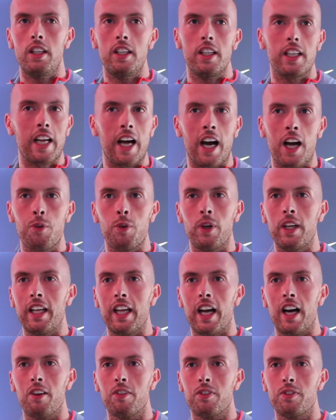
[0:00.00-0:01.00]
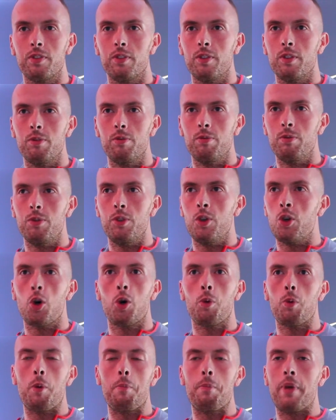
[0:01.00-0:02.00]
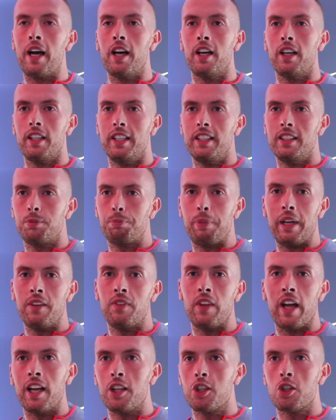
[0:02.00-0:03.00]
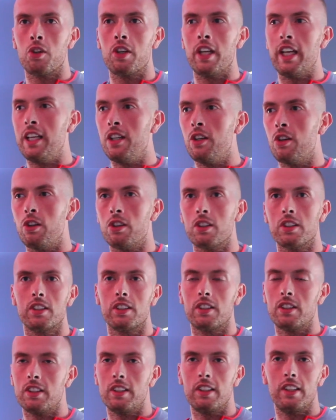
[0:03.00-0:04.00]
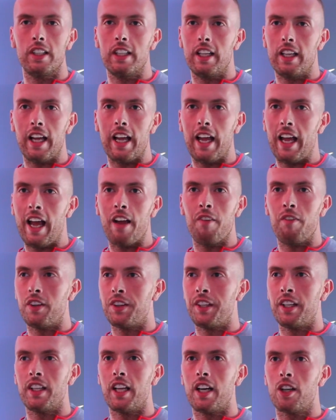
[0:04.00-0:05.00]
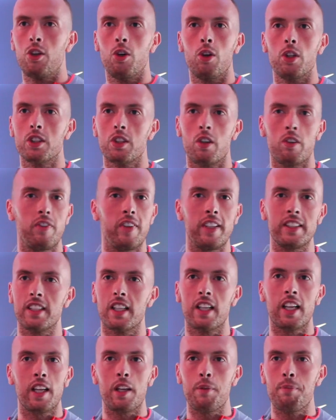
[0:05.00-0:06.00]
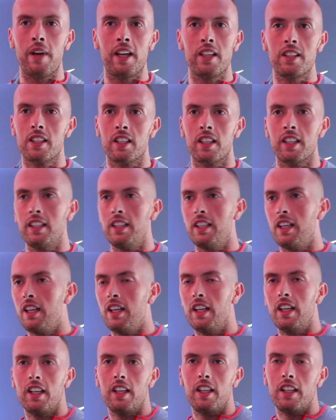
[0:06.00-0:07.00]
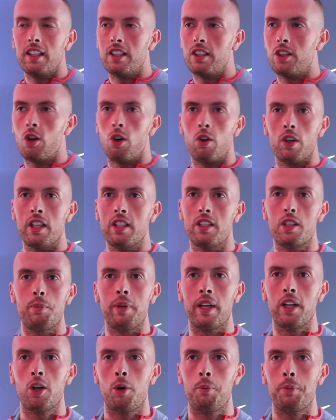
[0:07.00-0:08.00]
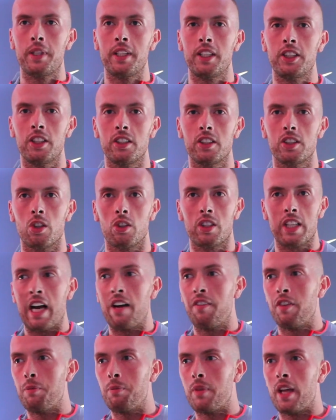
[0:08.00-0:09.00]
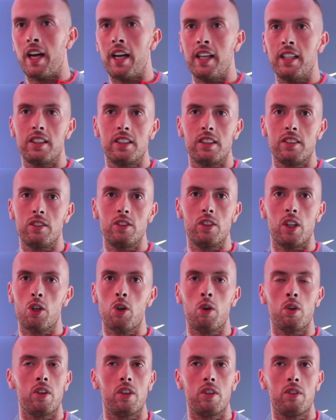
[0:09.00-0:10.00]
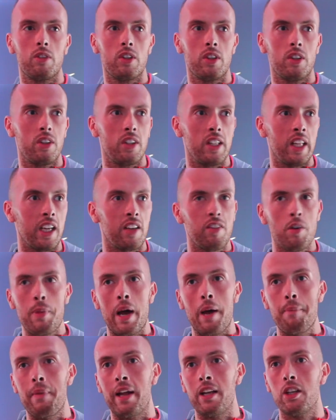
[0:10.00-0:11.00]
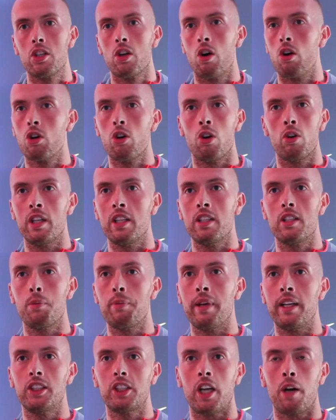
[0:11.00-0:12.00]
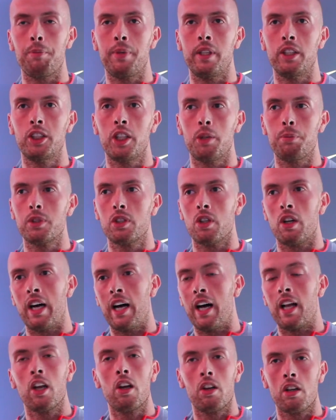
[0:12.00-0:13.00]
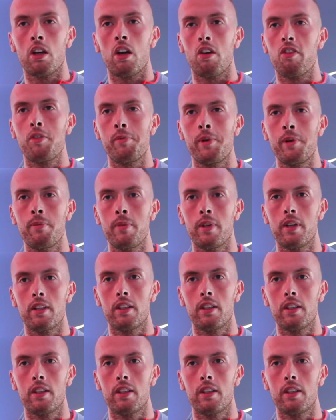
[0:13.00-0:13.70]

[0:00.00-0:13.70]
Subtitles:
you can't really have no one better. He's been there, done it. He knows everything that goes on physically and mentally going into big competitions. So to have him there, I couldn't think of a better mentor going into big championships. So I learn a lot from him.